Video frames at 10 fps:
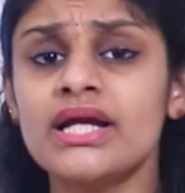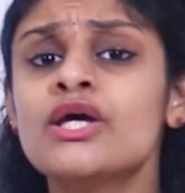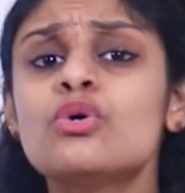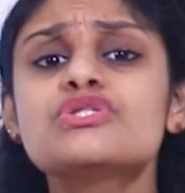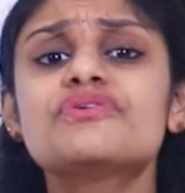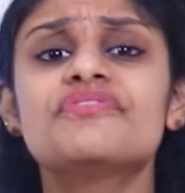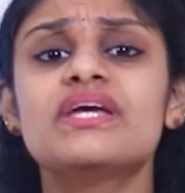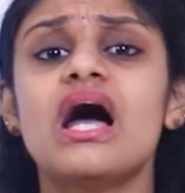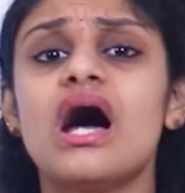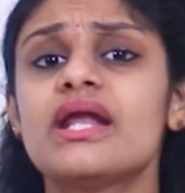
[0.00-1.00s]
here also,
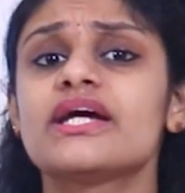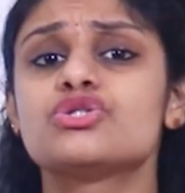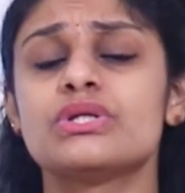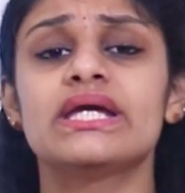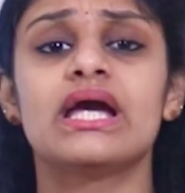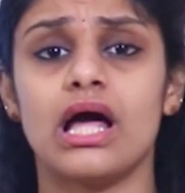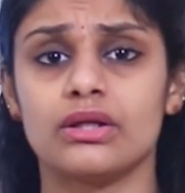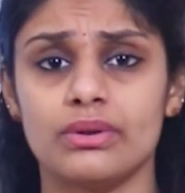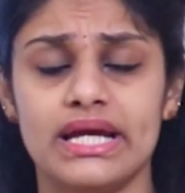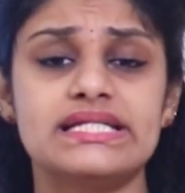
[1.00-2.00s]
we are actually
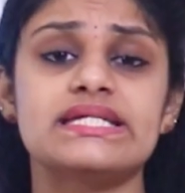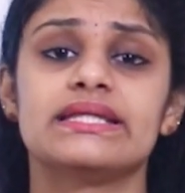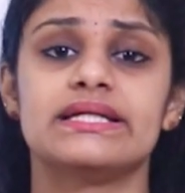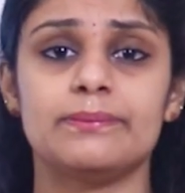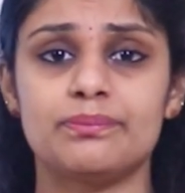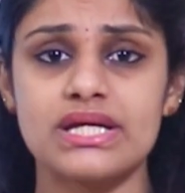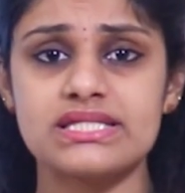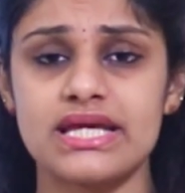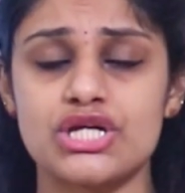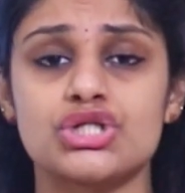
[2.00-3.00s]
calculating the
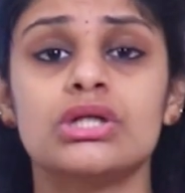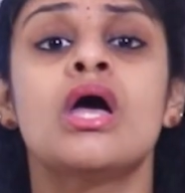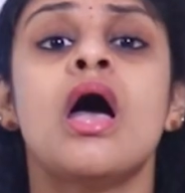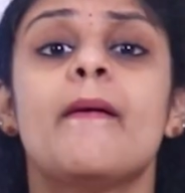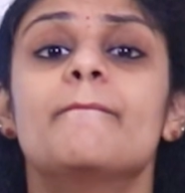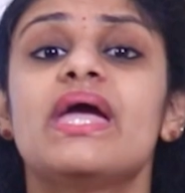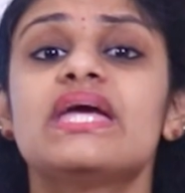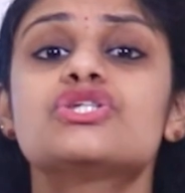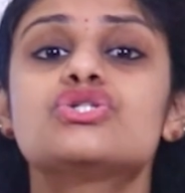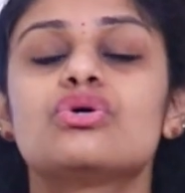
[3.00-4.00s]
depreciation
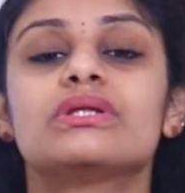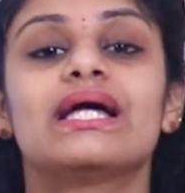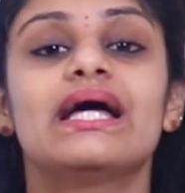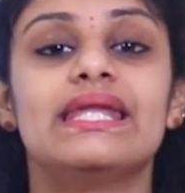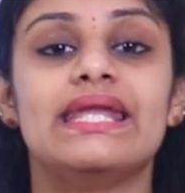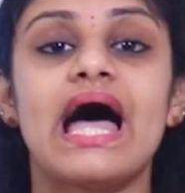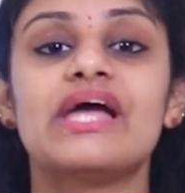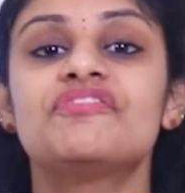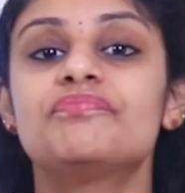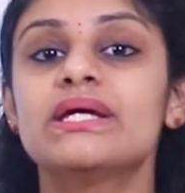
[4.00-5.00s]
based on the
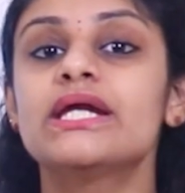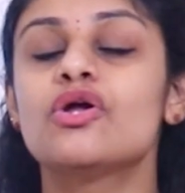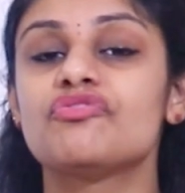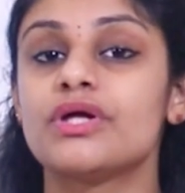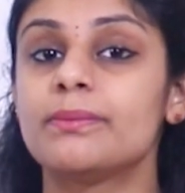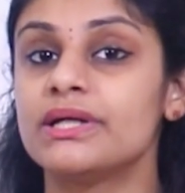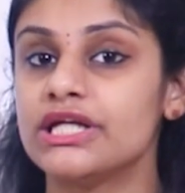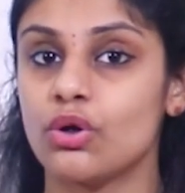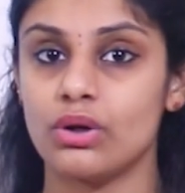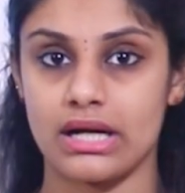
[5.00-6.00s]
life period of that
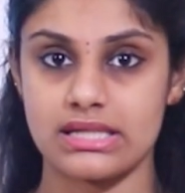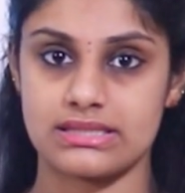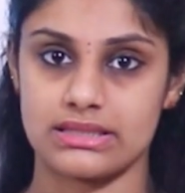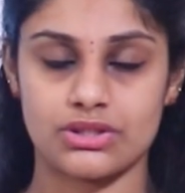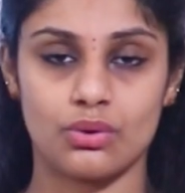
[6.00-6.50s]
particular asset.